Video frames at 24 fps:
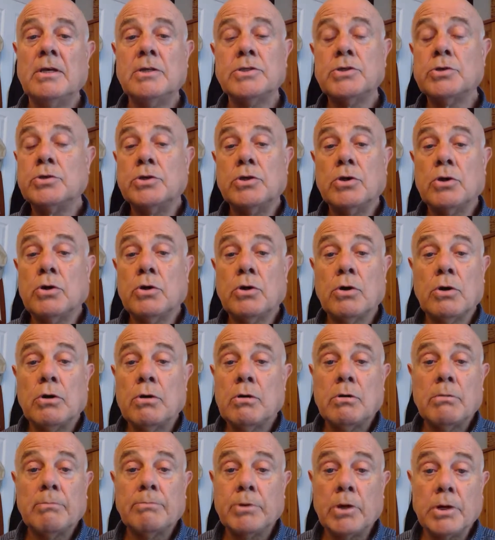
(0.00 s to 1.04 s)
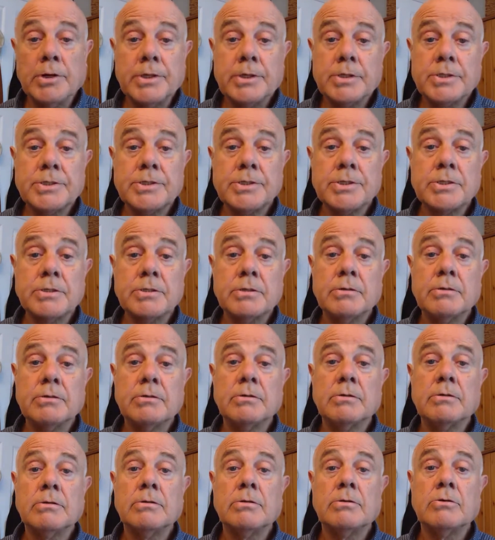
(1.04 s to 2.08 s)
to your products,
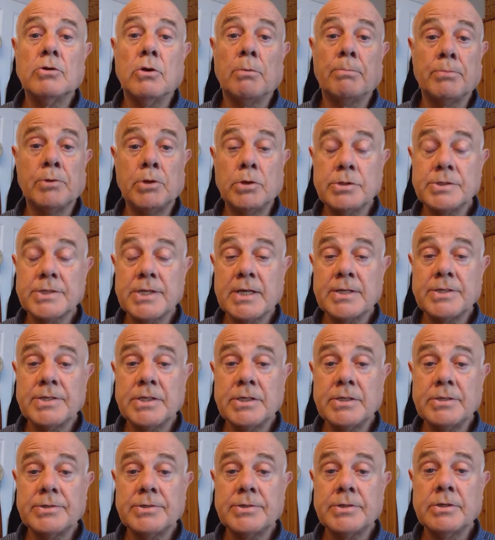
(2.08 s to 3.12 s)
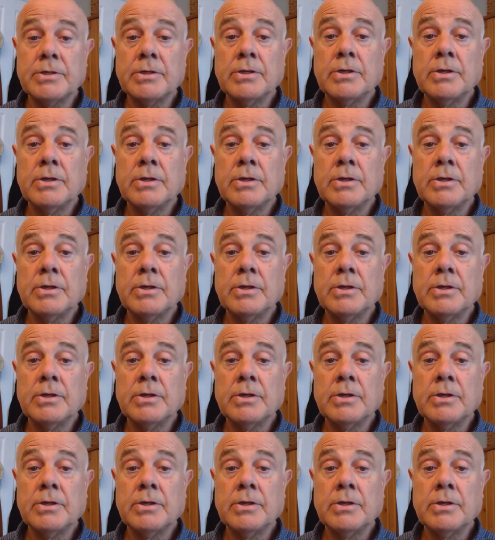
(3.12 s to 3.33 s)
your processes,